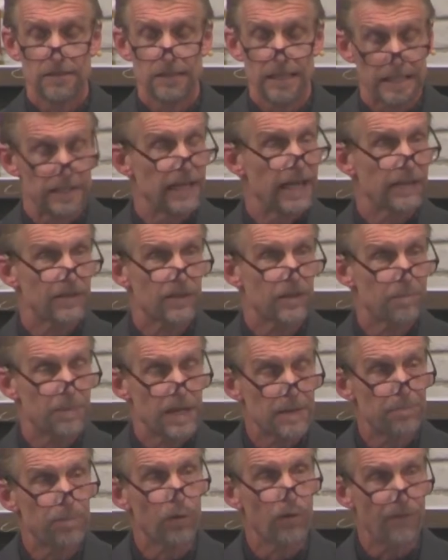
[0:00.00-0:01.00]
And yet the
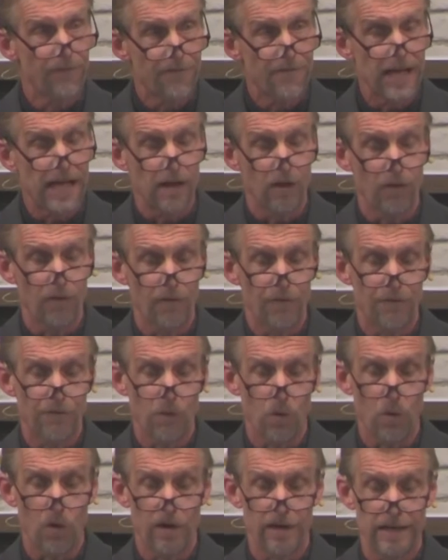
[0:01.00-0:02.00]
people fell
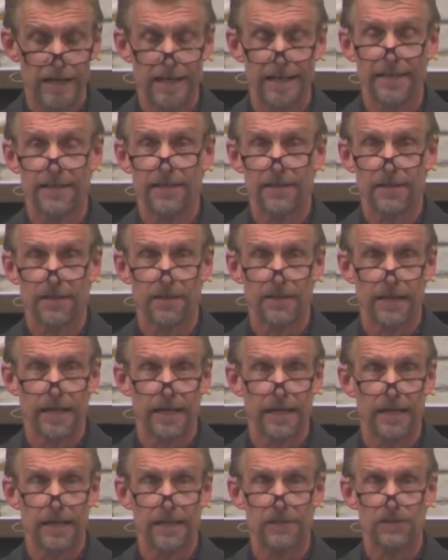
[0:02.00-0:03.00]
for it.
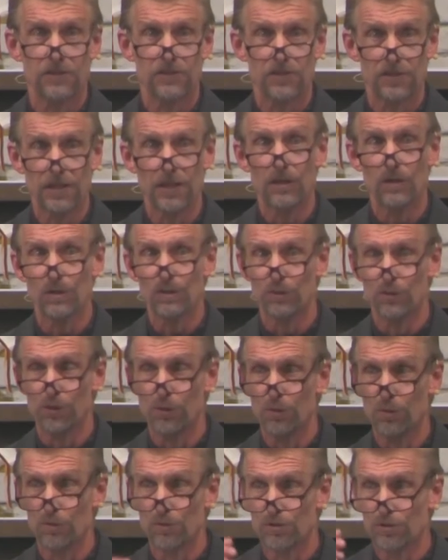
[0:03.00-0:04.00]
They still
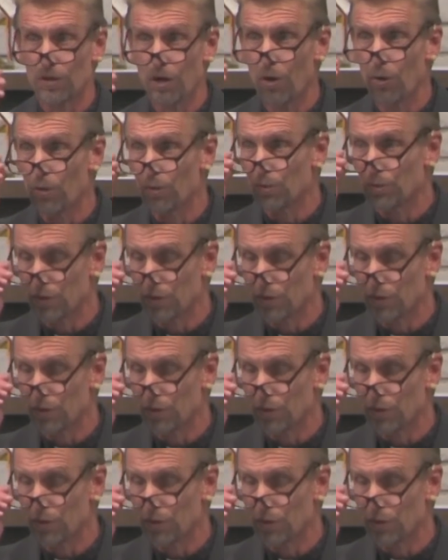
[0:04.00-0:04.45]
do so